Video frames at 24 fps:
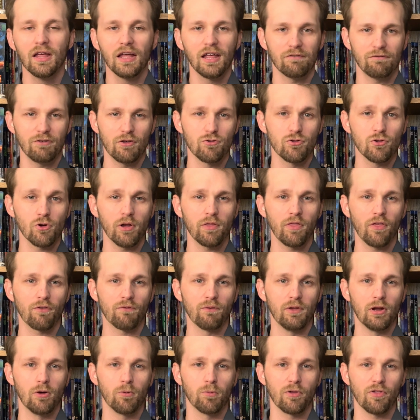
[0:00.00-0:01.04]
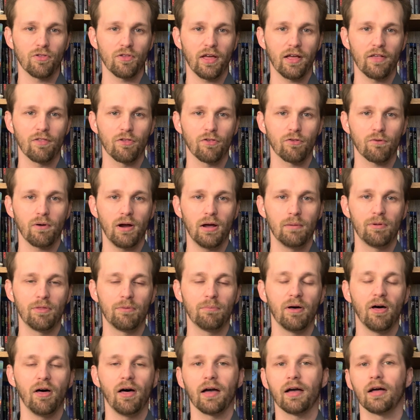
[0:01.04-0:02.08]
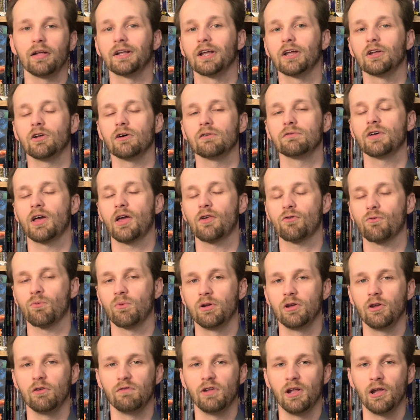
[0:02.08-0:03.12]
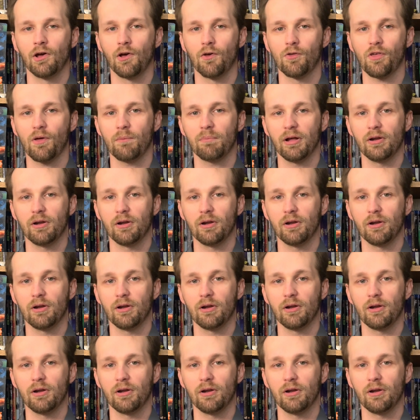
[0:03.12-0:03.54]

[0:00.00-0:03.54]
If you enjoyed this video, please like and subscribe, hit the bell icon to get notifications when new video goes up.